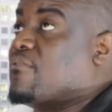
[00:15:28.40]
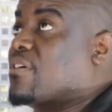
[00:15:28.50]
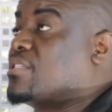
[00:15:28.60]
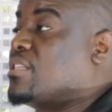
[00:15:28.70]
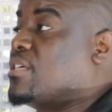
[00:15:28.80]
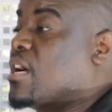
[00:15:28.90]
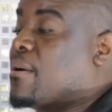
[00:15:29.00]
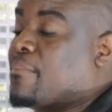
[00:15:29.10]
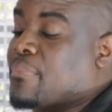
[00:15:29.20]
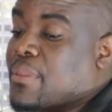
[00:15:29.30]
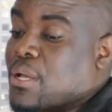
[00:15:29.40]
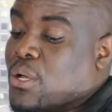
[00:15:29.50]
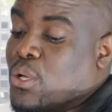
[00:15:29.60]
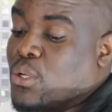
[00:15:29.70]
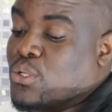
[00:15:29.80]
Obviously,
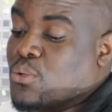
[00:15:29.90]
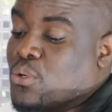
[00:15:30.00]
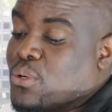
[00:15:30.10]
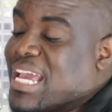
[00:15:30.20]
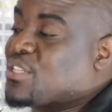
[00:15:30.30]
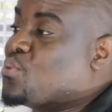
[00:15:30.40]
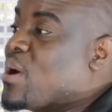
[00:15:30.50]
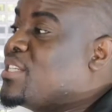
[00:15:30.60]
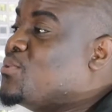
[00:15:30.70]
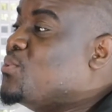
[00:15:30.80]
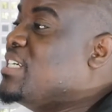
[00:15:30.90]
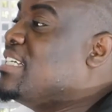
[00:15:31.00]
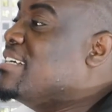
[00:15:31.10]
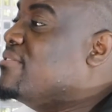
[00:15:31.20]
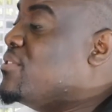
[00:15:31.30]
you look at what we
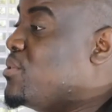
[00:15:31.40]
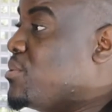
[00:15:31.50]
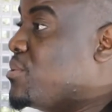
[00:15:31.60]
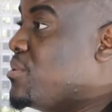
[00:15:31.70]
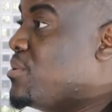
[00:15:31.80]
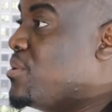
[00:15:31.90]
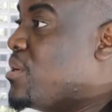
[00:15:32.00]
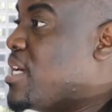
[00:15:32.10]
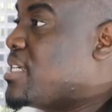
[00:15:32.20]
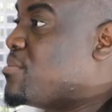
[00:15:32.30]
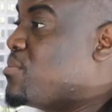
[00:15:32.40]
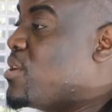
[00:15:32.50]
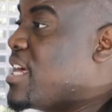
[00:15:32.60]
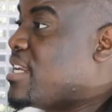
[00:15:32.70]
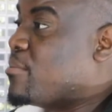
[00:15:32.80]
give you is
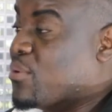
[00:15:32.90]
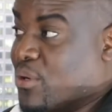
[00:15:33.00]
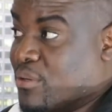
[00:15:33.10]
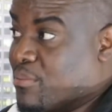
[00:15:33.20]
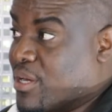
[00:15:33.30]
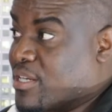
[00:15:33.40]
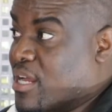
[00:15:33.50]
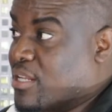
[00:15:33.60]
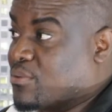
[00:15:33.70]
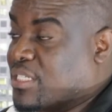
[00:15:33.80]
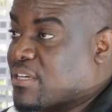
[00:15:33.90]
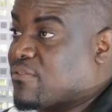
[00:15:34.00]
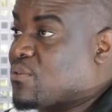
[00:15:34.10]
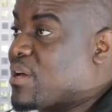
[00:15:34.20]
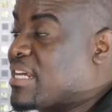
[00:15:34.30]
more than a burial. We
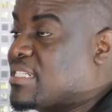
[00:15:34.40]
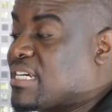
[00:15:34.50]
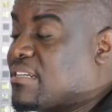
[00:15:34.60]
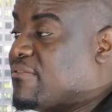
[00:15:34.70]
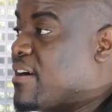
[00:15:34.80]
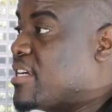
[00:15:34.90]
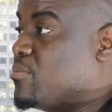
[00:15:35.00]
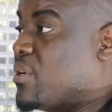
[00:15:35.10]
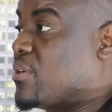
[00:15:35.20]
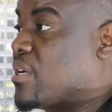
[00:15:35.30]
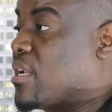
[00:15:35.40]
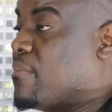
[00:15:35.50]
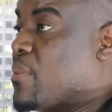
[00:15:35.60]
give you a dignified burial.